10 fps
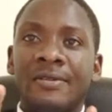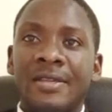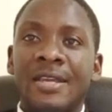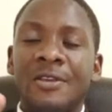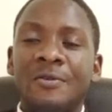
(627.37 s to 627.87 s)

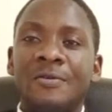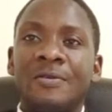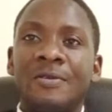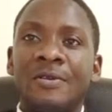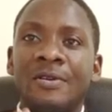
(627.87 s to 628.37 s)
Thank
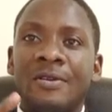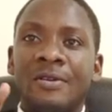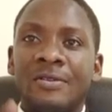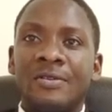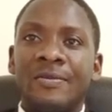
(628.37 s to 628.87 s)
you
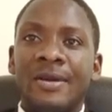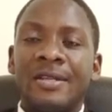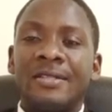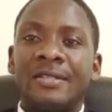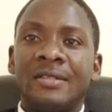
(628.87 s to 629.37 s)
so
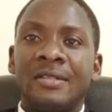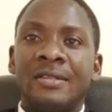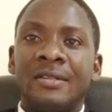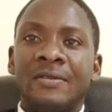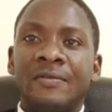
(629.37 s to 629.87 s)
much.
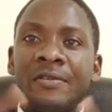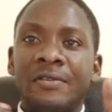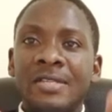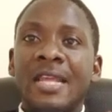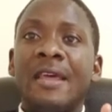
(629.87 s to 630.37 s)
For
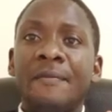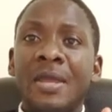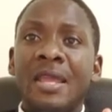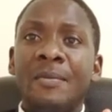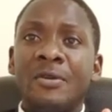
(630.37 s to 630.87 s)
those that have
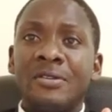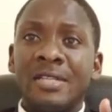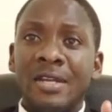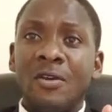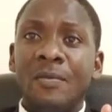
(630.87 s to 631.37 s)
been able to
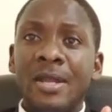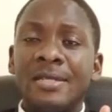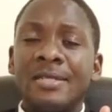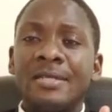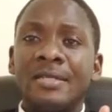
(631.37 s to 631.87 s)
send
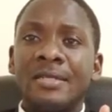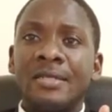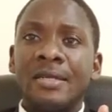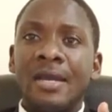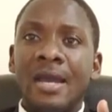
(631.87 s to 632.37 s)
comments,
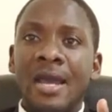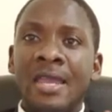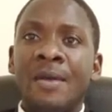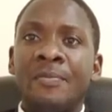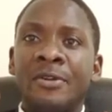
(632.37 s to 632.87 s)
I
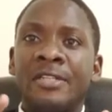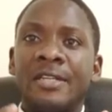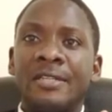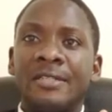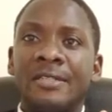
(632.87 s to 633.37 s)

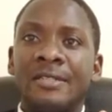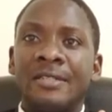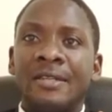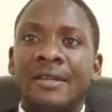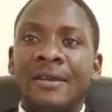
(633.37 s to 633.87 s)
appreciate.
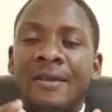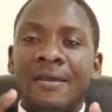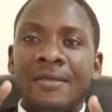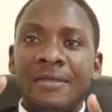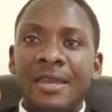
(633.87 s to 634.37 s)

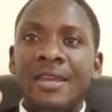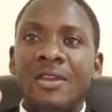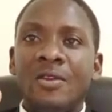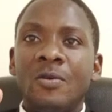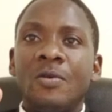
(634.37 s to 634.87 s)

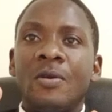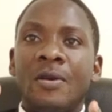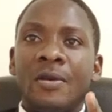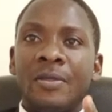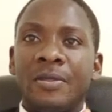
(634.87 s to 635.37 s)
Thank you,
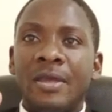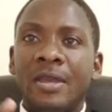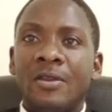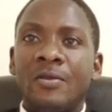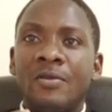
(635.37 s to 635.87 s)

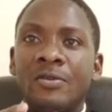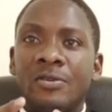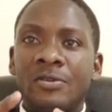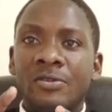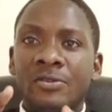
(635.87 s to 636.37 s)
thank you
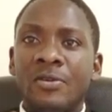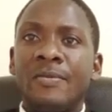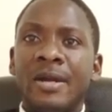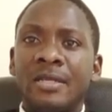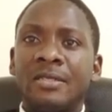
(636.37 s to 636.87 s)
so
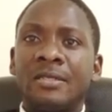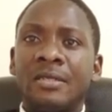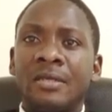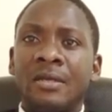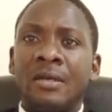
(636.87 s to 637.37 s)
much.
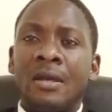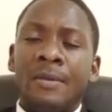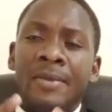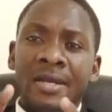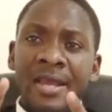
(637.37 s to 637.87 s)

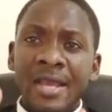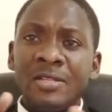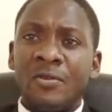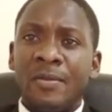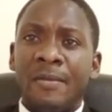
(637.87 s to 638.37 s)
But
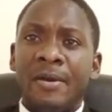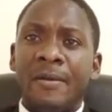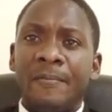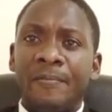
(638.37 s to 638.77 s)
guys, remember,